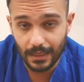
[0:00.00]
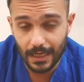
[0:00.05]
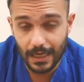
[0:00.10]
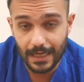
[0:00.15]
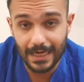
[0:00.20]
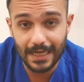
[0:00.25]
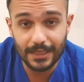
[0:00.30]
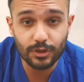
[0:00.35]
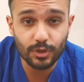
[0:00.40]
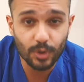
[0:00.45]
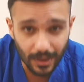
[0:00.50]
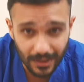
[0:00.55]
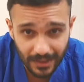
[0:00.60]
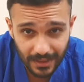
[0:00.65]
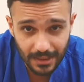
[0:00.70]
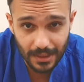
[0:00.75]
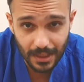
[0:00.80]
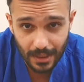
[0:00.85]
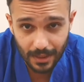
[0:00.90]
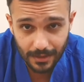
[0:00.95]
And I told
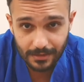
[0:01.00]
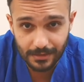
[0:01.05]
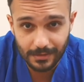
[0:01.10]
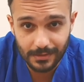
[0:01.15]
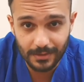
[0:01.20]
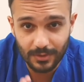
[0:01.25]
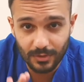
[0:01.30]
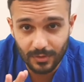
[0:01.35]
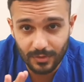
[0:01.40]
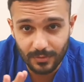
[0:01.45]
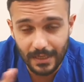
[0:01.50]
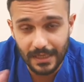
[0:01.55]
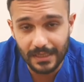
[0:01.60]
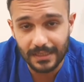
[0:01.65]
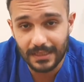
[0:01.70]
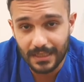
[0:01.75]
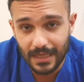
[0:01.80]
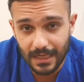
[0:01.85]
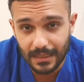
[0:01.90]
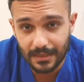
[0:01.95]
the nurse to
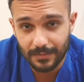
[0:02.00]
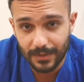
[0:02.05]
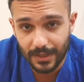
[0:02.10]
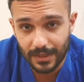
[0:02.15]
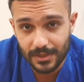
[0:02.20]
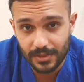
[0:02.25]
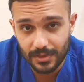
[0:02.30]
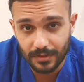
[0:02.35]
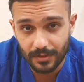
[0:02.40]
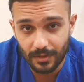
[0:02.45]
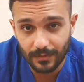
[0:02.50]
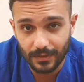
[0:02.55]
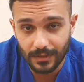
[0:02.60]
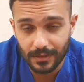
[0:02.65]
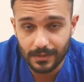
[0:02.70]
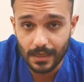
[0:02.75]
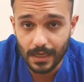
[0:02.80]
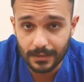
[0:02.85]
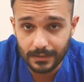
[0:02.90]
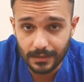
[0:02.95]
make the calibration on the
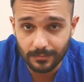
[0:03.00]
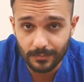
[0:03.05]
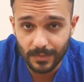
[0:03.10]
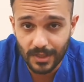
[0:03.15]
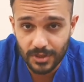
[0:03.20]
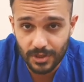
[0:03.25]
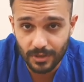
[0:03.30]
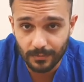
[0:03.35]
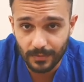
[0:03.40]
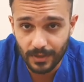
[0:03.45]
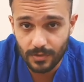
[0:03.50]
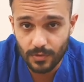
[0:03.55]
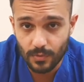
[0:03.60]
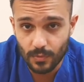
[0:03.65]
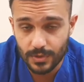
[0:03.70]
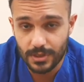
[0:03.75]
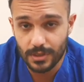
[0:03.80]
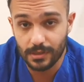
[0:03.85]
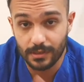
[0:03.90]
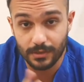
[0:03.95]
standard measurement,
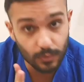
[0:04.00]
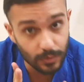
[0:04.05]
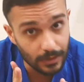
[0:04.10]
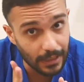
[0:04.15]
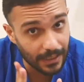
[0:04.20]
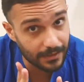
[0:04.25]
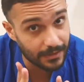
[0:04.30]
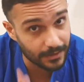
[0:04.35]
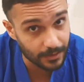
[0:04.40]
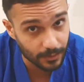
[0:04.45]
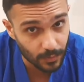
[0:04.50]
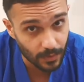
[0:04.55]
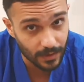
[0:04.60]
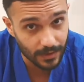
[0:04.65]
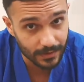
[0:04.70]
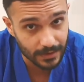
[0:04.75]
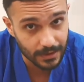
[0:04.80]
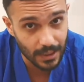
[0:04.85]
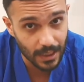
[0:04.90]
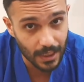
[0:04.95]
which is 2 large
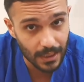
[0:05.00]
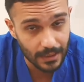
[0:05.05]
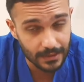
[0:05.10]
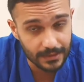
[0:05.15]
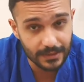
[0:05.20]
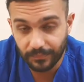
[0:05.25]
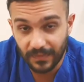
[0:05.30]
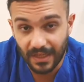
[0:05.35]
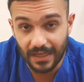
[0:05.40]
squares in height,